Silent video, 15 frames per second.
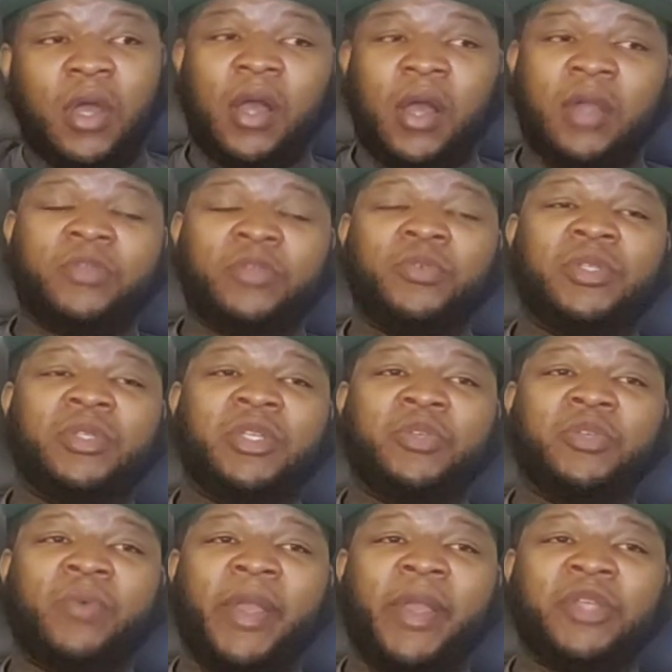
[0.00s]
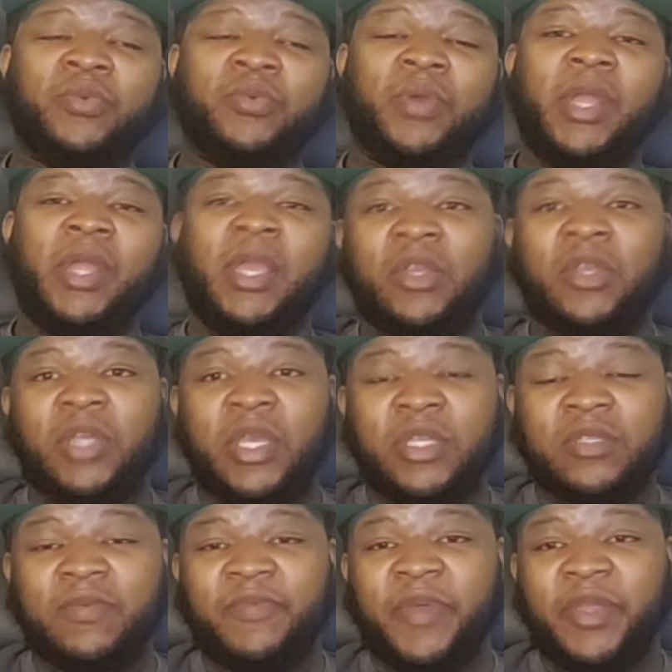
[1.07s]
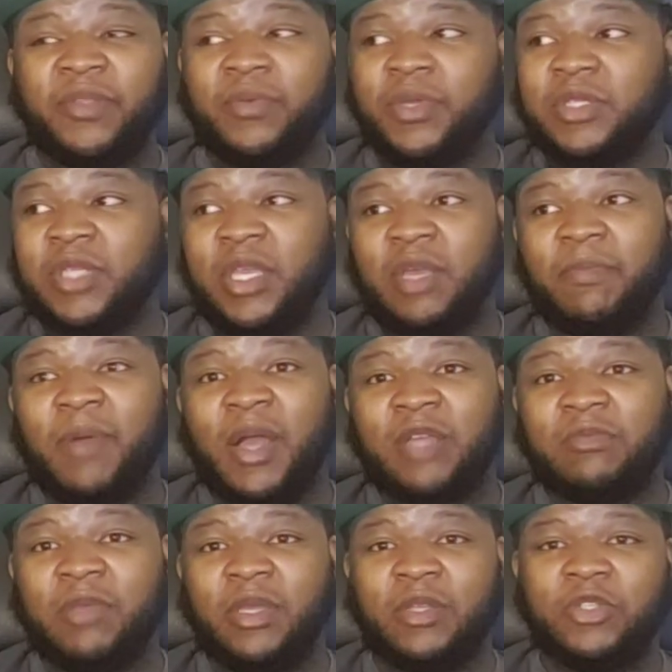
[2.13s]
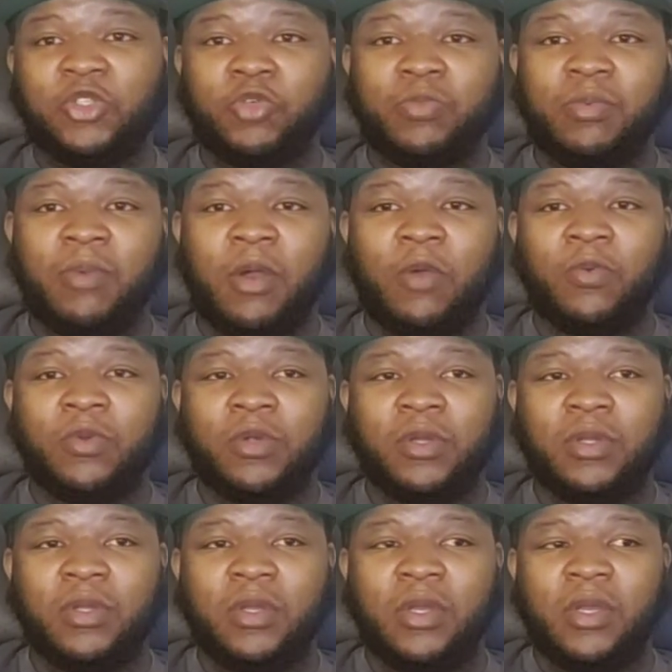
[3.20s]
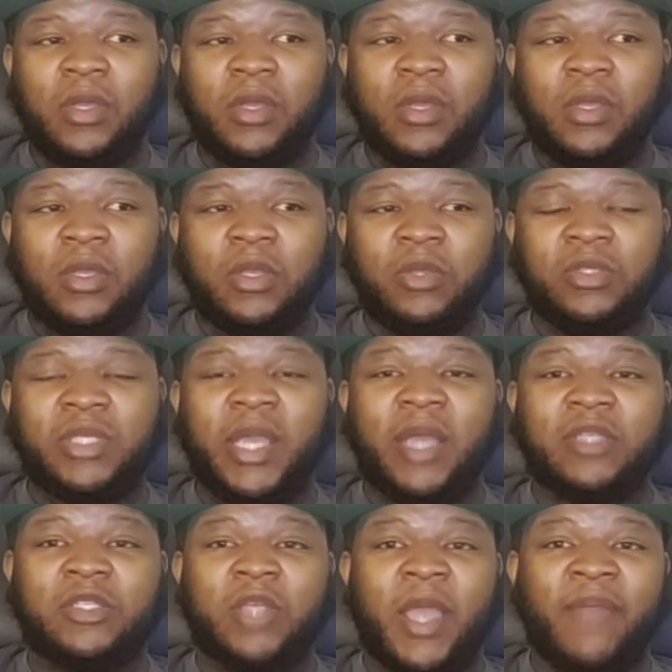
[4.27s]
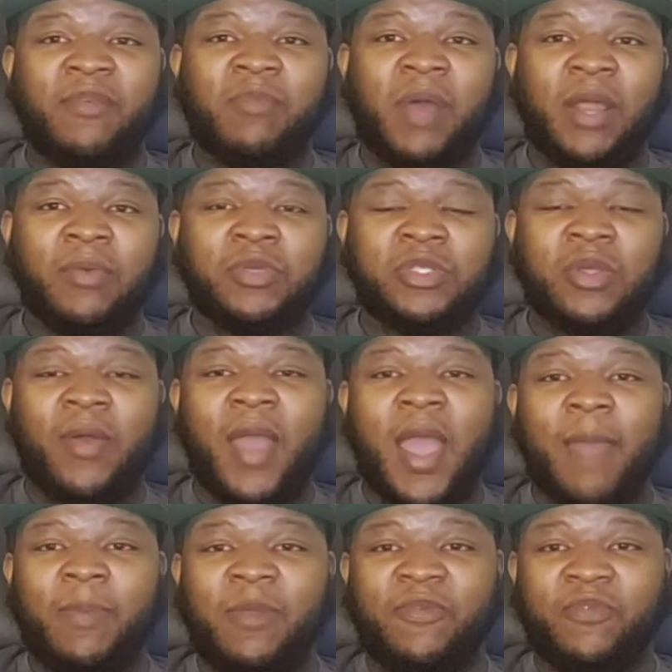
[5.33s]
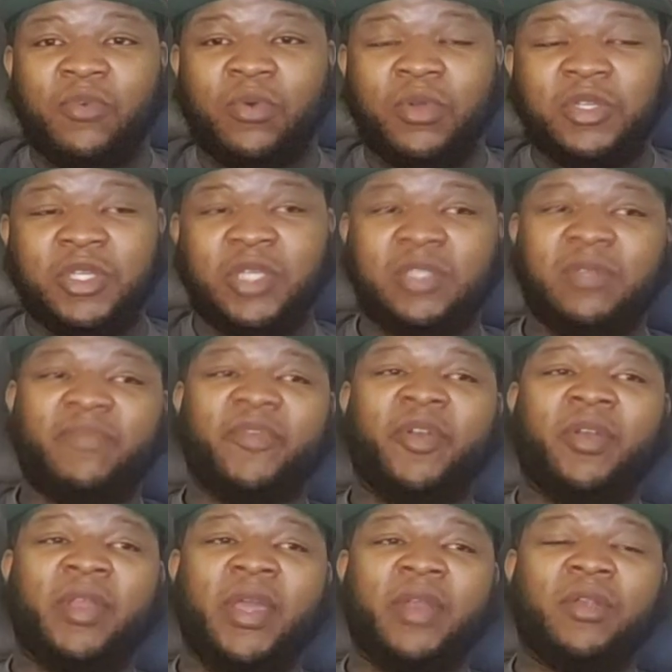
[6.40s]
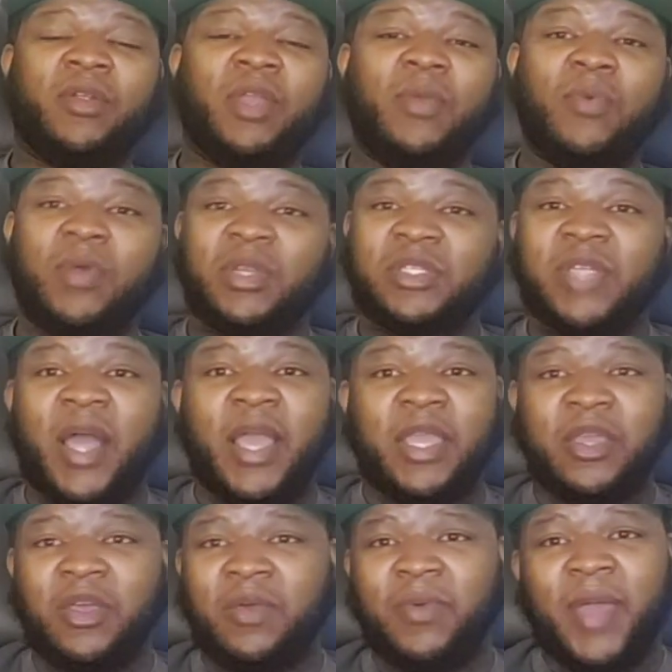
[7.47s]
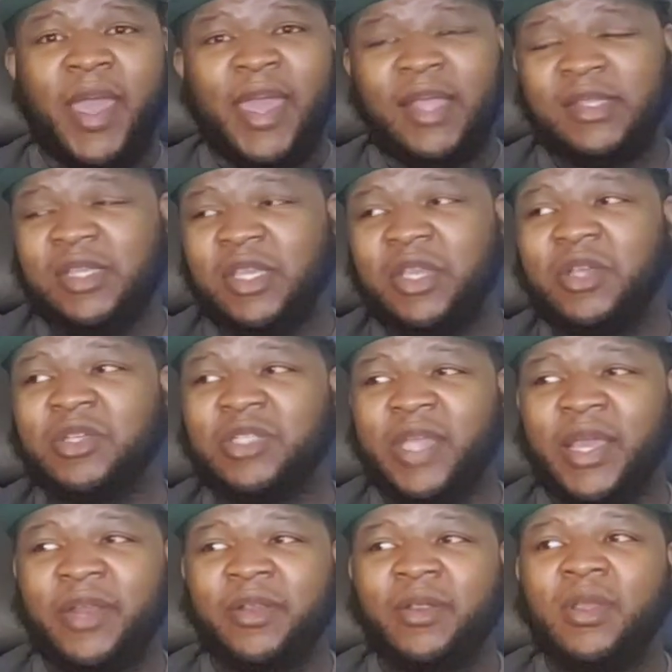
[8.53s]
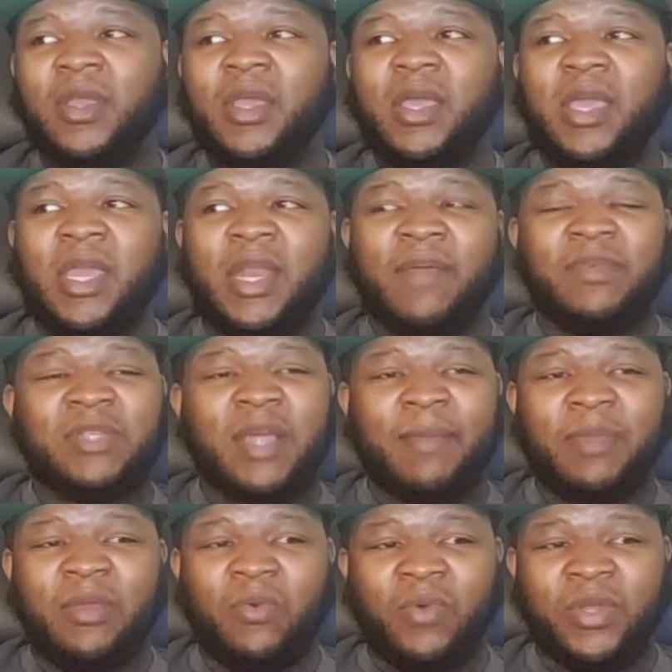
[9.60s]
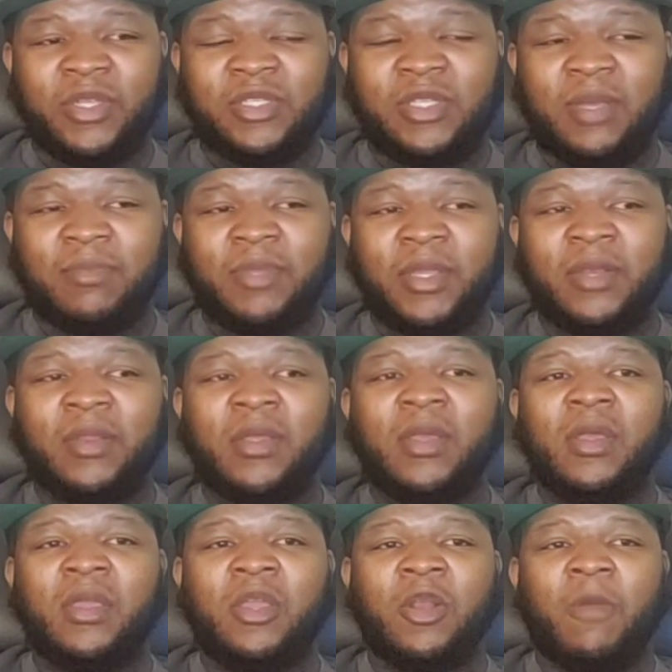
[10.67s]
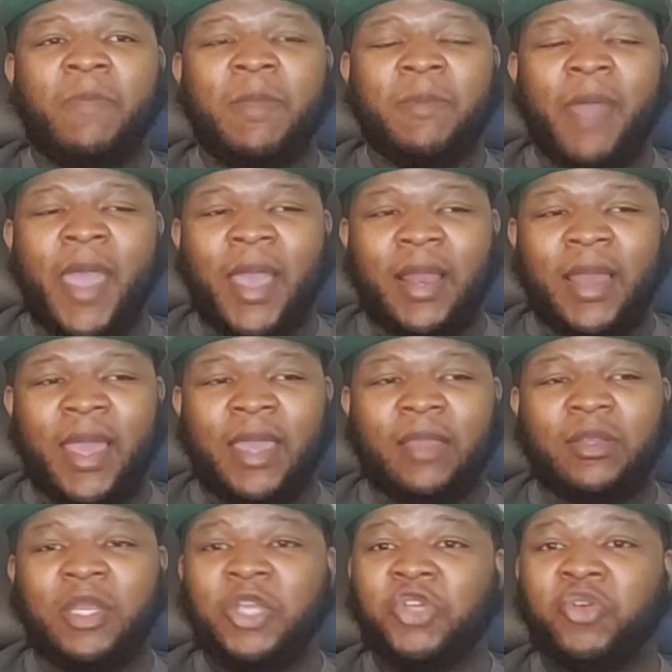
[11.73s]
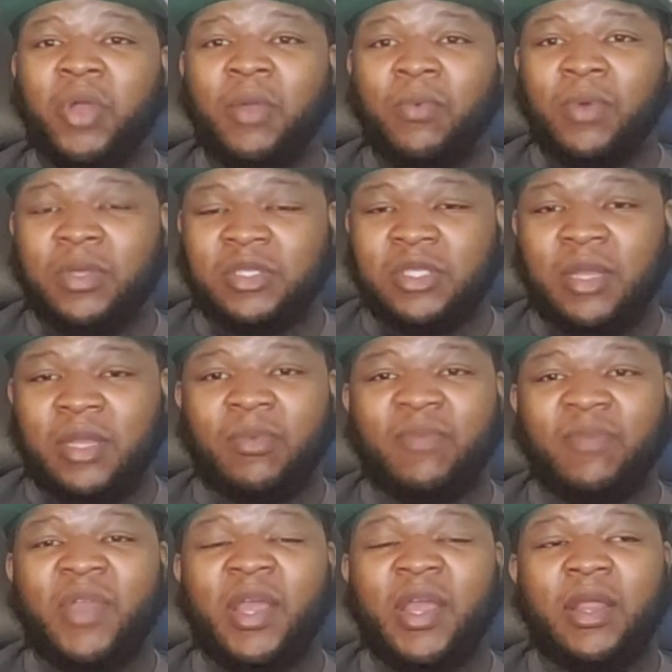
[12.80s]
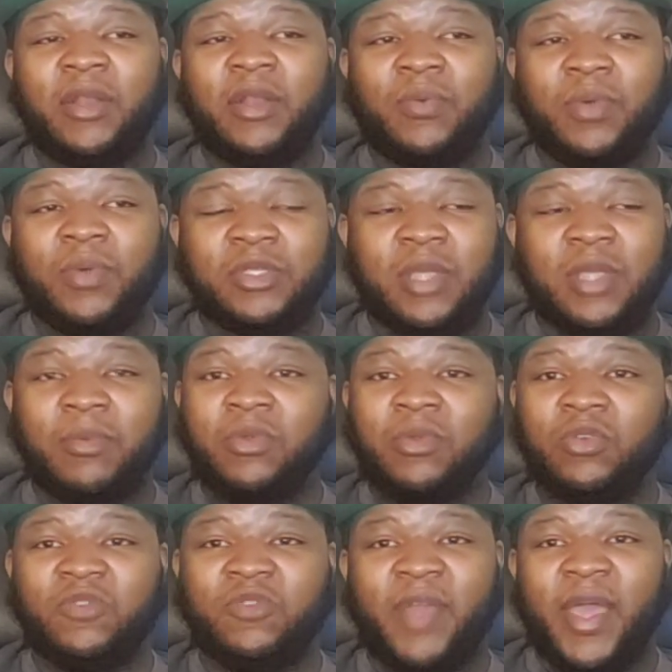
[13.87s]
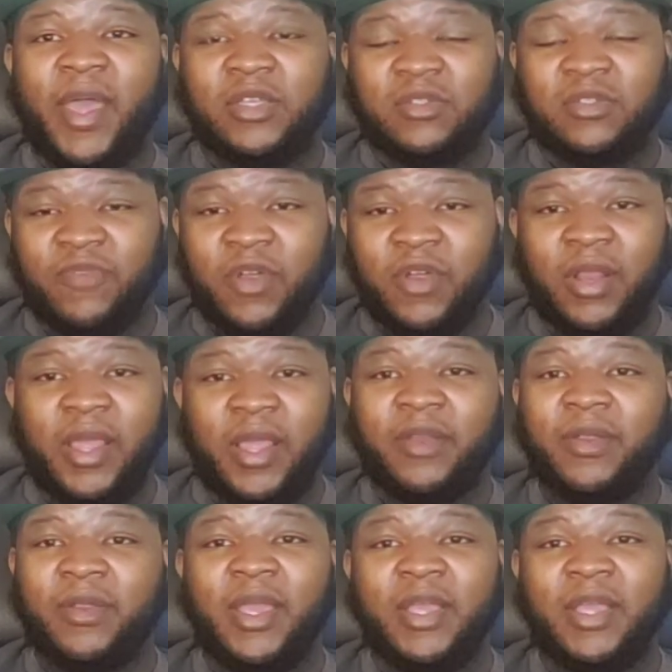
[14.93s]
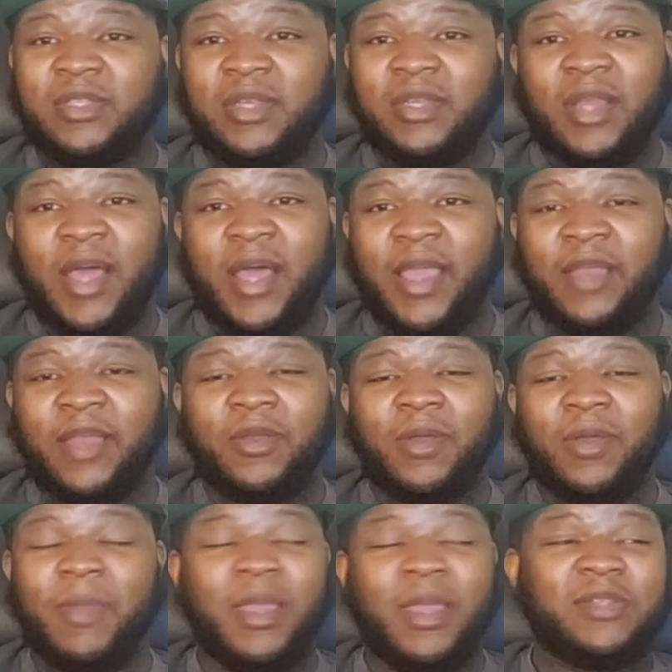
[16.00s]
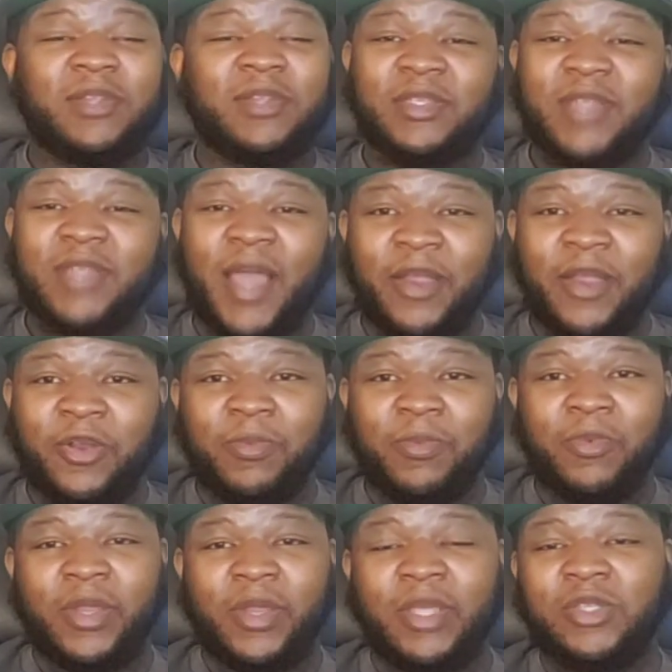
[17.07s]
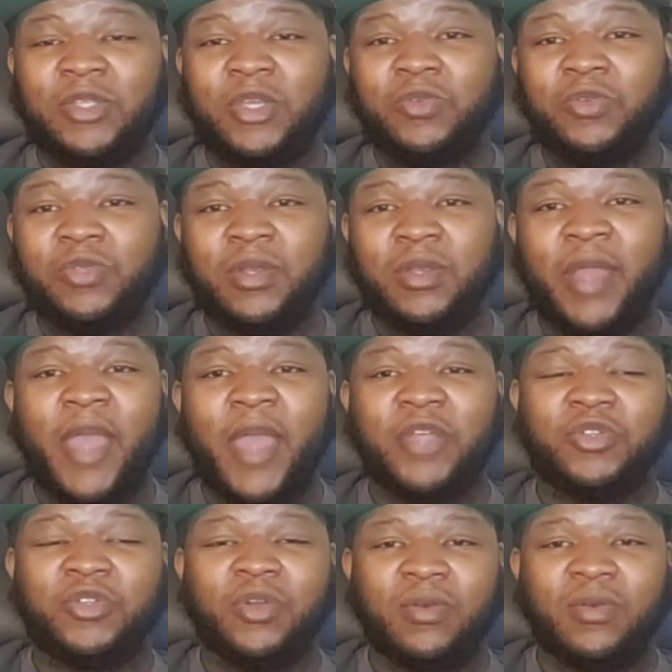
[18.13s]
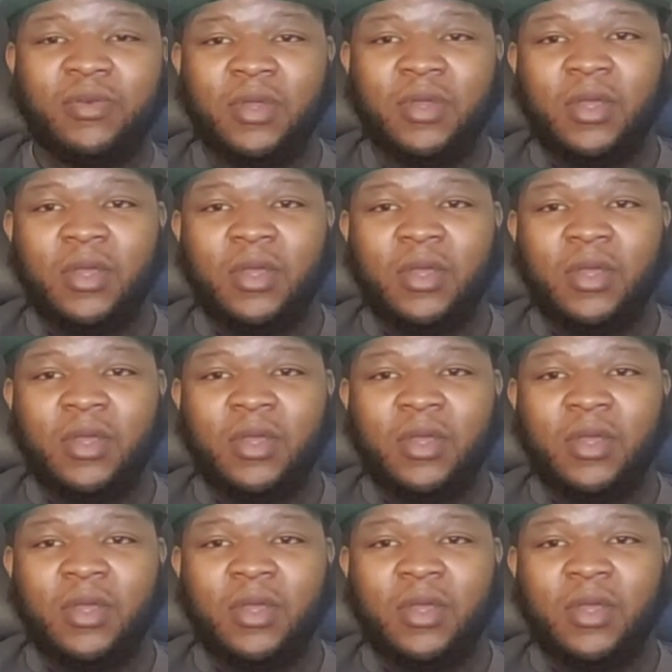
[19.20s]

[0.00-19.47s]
um, to a situation where he can get some victories and he could possibly get a Super Bowl run. You see how everybody was so happy for Justin Verlander. He won a Cy Young, what, eighteen years later. And every time he wins something, you know, people act like Detroit won something or Verlander won something. Newsflash, Verlander isn't a Lion. I mean, he isn't a Tiger no more. He's a Houston Astro.